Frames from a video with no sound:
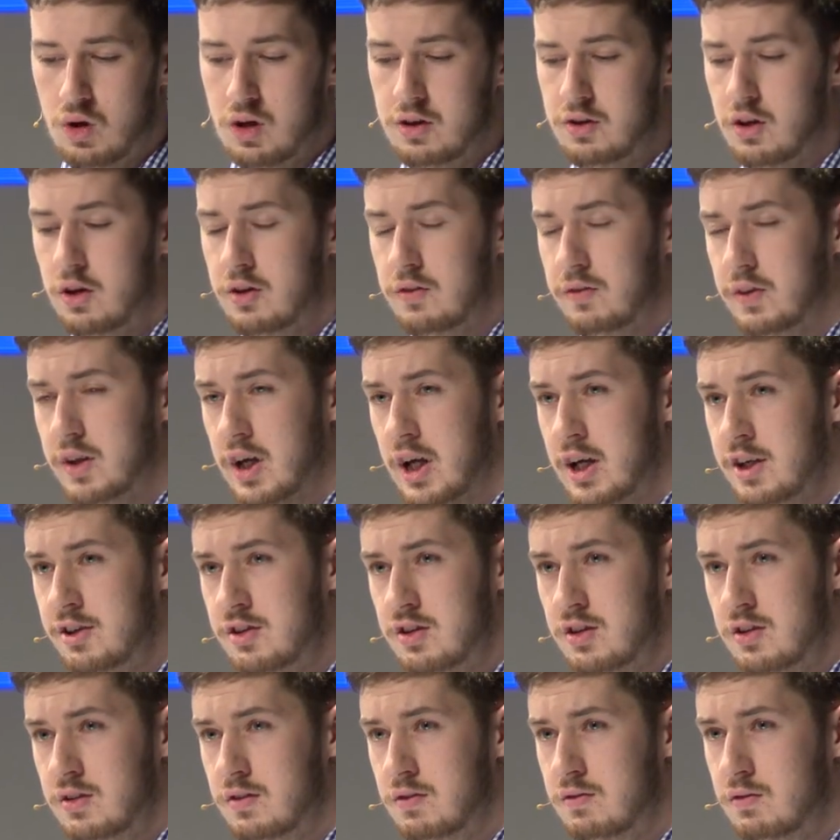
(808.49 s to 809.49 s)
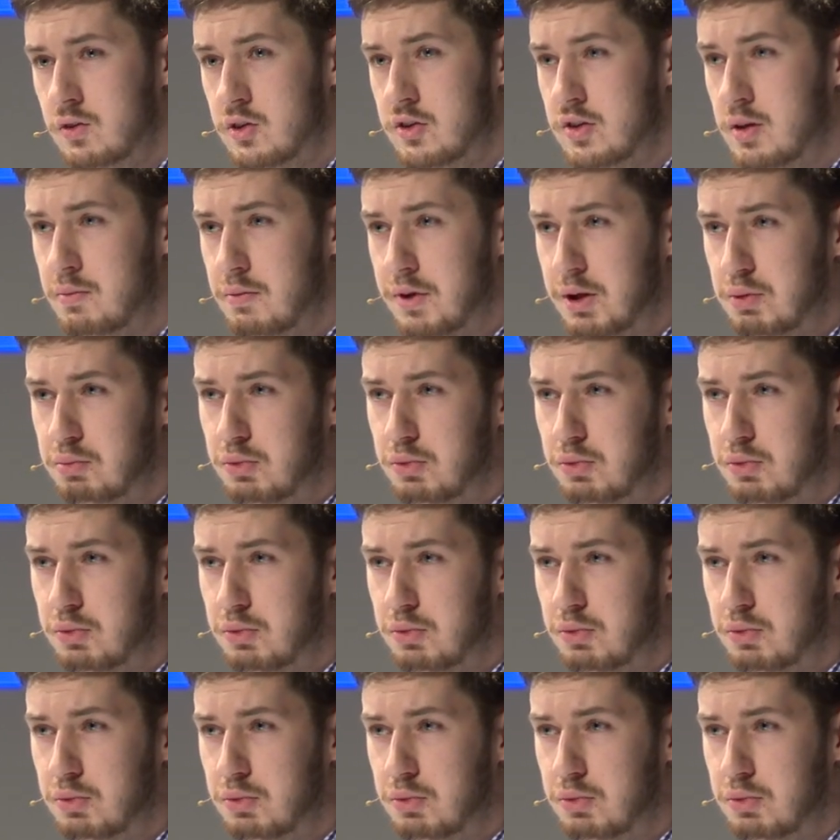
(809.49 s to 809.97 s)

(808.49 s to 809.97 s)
a notification for something